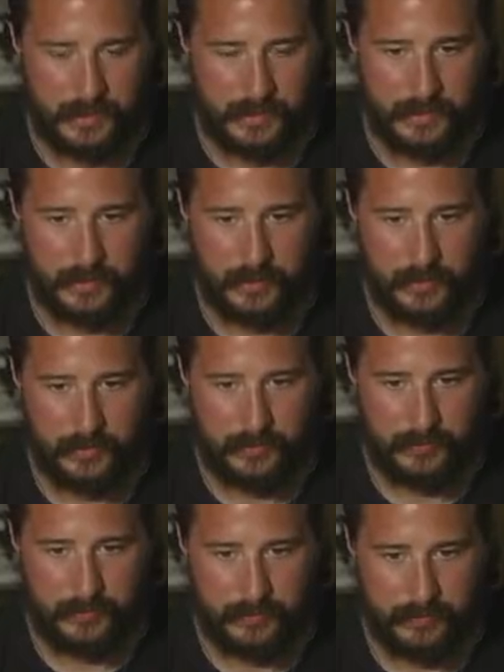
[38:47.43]
You know,
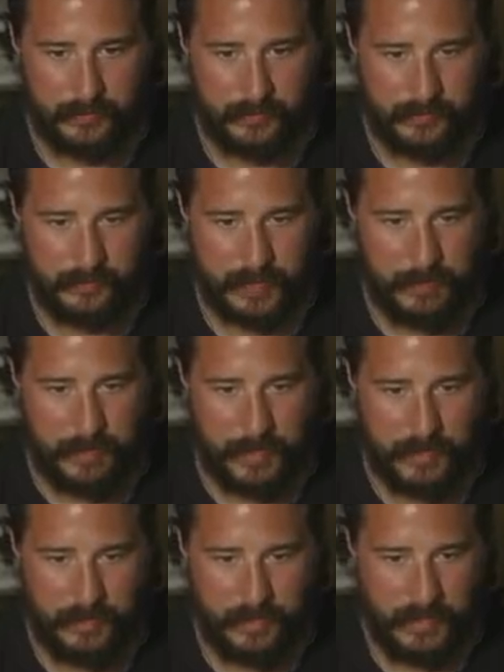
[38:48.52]
vape
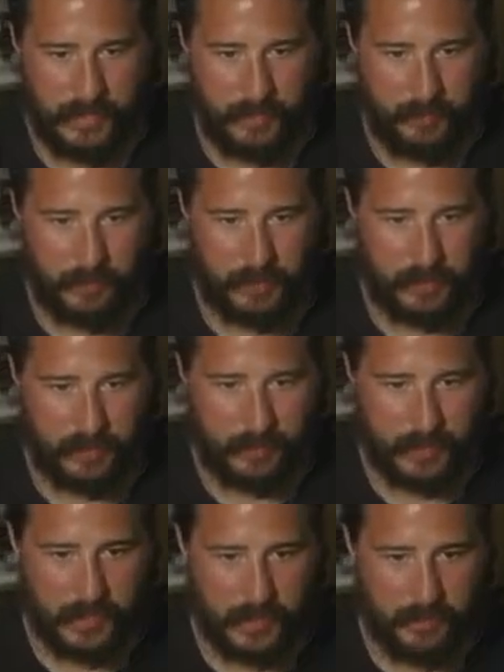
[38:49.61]
pens, they hit well
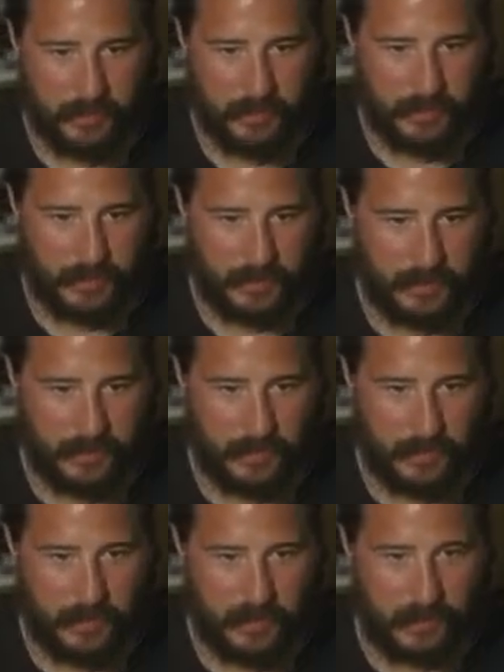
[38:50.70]
sometimes and they
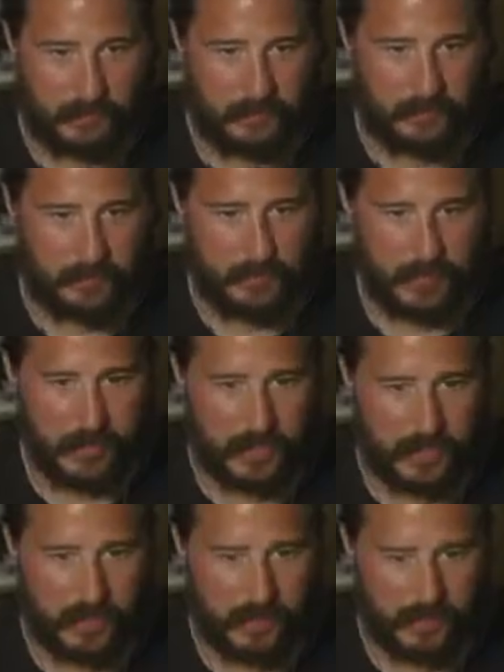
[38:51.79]
don't hit some other
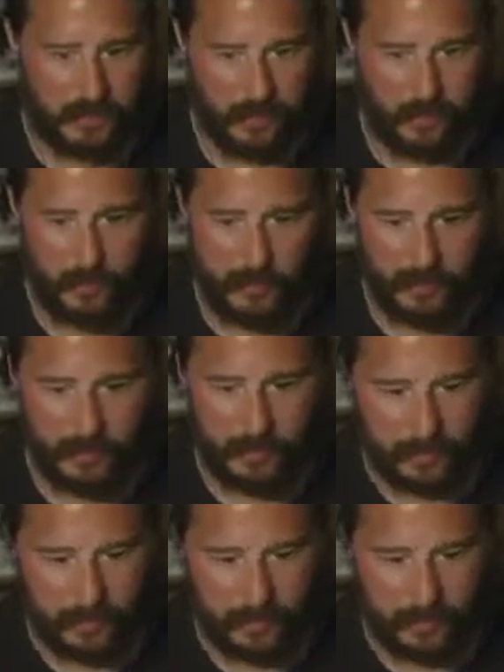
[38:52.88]
times. It's almost.